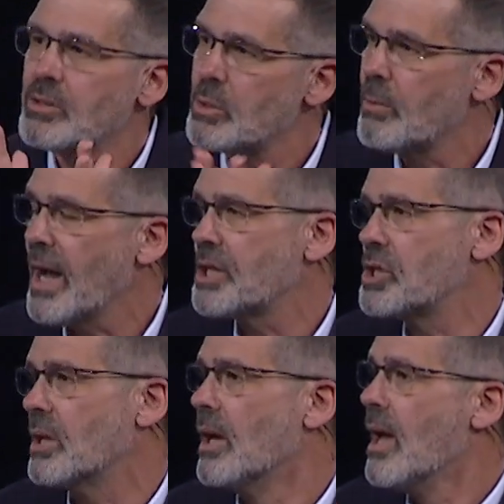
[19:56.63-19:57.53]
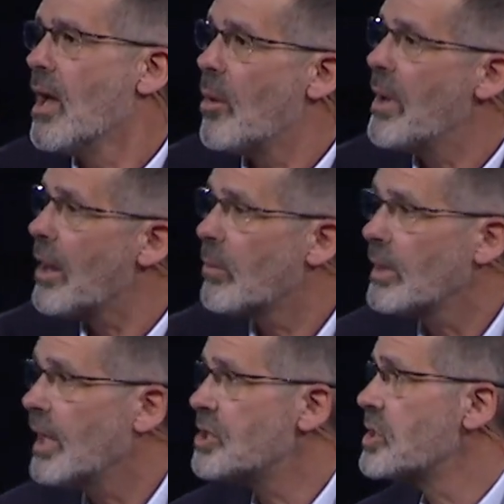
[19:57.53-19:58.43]
and direction about a
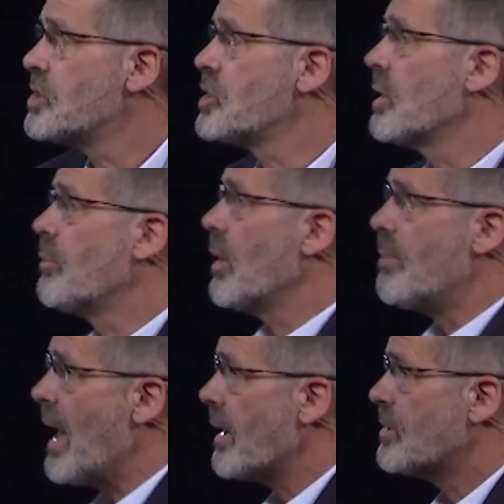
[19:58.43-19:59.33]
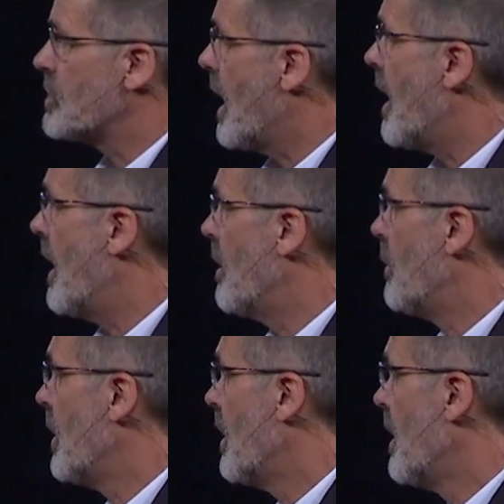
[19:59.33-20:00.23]
relationship, about a job.
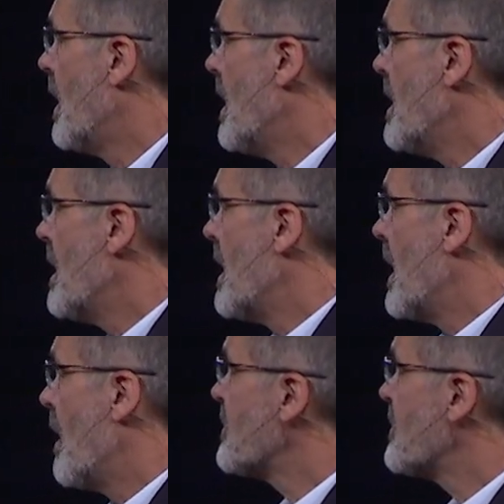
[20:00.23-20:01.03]
I